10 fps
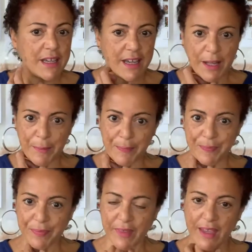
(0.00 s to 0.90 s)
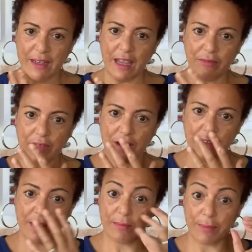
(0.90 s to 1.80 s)
and
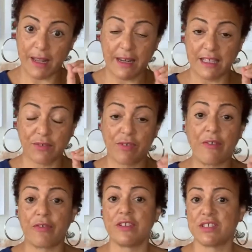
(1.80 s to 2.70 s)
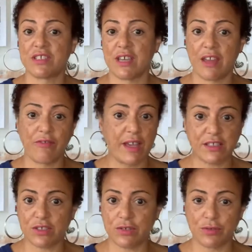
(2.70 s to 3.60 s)
every plant has a reference to
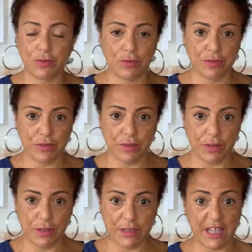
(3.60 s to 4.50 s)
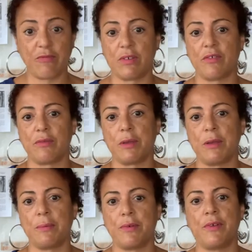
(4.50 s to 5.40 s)
Henrietta or the enslavement of the
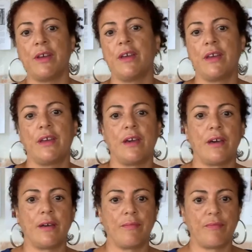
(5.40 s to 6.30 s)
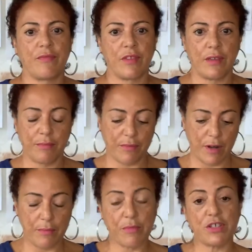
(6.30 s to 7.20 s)
people
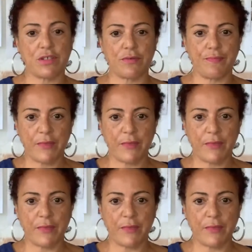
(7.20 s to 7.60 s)
in Bristol.